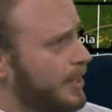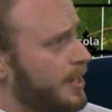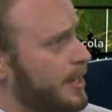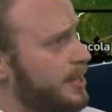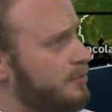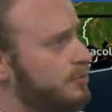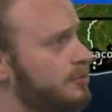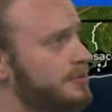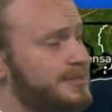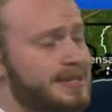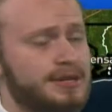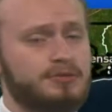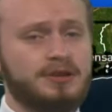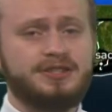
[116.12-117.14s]
it will
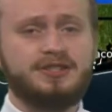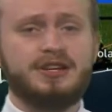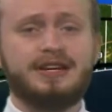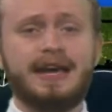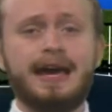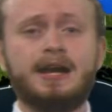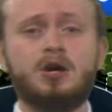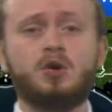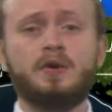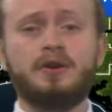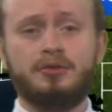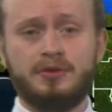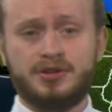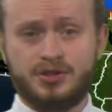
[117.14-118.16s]
decrease to a Category
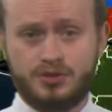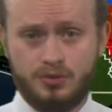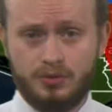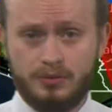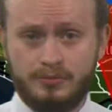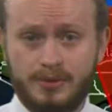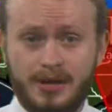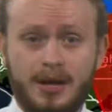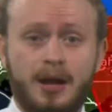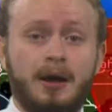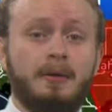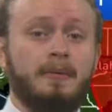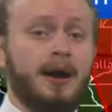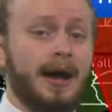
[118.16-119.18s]
3 storm.
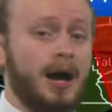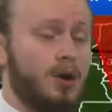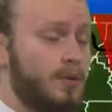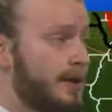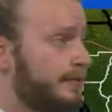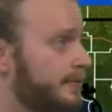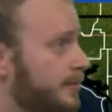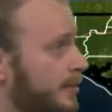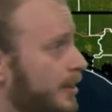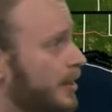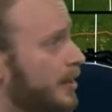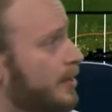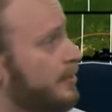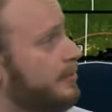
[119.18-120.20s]
However,
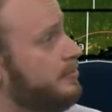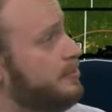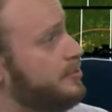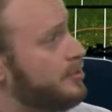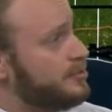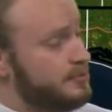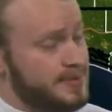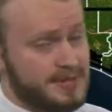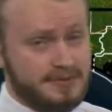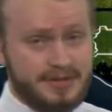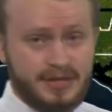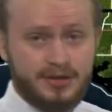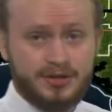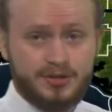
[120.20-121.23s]
there's going to be some
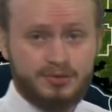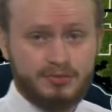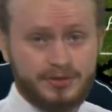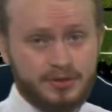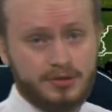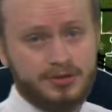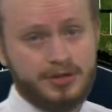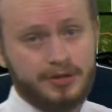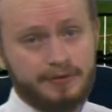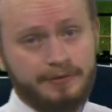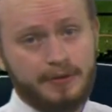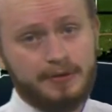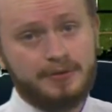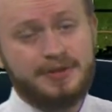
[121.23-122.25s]
serious storm surge here,
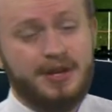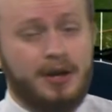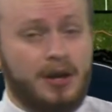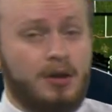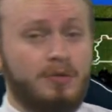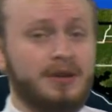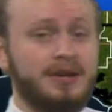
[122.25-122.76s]
folks. We